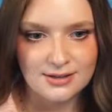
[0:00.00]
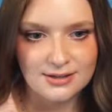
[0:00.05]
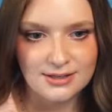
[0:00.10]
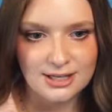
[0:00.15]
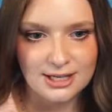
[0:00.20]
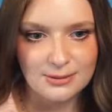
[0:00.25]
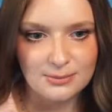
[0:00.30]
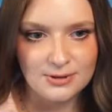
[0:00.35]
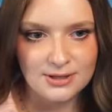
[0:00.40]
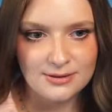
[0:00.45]

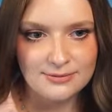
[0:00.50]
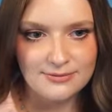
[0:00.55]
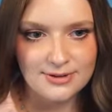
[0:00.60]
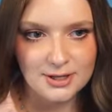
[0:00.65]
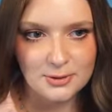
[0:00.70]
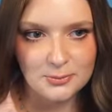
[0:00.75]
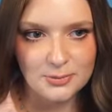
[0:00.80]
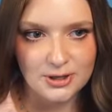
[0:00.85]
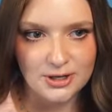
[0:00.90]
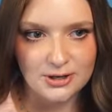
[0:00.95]
Give me a
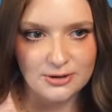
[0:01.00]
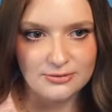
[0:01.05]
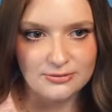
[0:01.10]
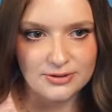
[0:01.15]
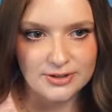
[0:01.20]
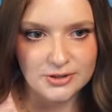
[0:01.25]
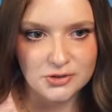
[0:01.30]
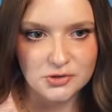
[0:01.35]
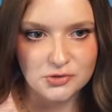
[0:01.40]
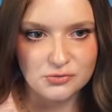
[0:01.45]
vampire
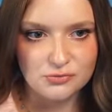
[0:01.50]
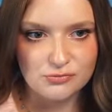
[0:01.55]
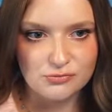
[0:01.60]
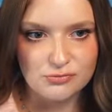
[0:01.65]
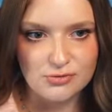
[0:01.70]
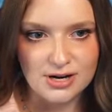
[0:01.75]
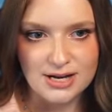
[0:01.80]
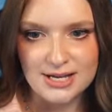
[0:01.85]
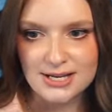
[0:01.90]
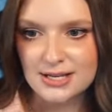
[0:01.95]
fish
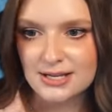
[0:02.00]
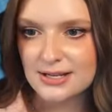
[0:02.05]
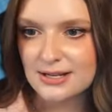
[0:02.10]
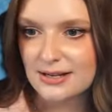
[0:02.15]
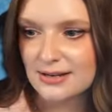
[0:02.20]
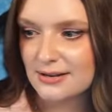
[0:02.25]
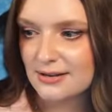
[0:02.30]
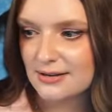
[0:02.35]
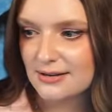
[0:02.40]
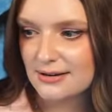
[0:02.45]
right
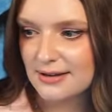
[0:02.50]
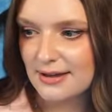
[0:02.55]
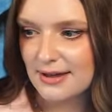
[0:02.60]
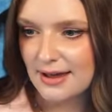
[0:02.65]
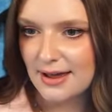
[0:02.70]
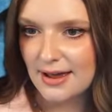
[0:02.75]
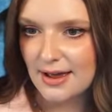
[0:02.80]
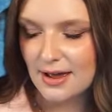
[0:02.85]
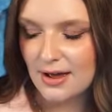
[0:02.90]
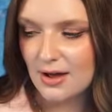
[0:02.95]

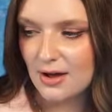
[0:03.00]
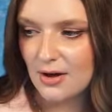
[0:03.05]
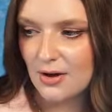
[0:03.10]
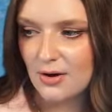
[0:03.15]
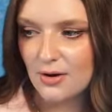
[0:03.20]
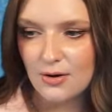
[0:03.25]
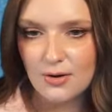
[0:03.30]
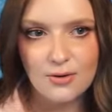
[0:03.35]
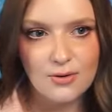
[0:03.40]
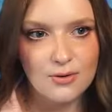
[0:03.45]

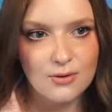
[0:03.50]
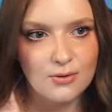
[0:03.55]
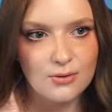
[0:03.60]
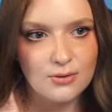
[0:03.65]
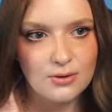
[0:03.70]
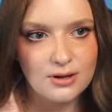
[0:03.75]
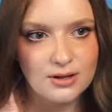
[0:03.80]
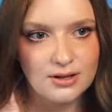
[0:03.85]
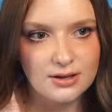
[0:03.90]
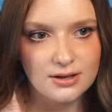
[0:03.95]
now.